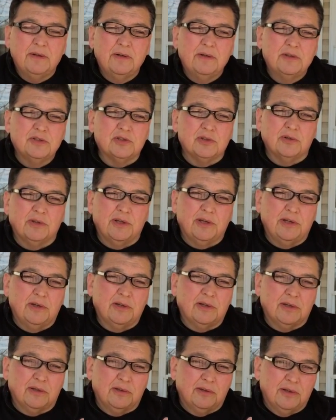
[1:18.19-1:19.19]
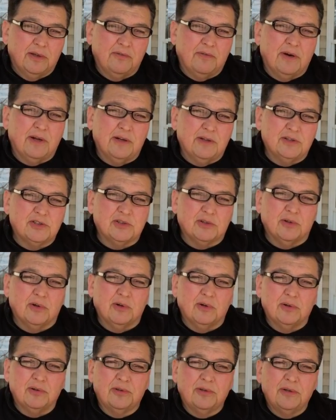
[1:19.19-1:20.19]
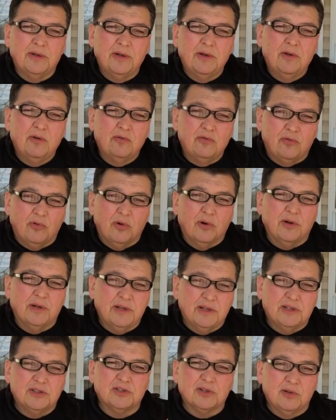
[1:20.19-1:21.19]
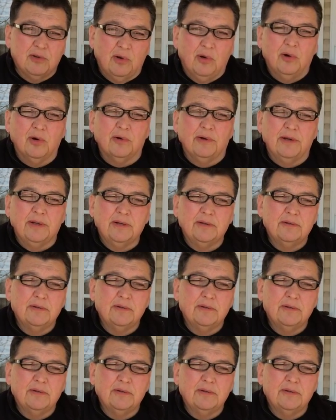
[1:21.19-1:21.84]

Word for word: so that you can live on this earth for His glory.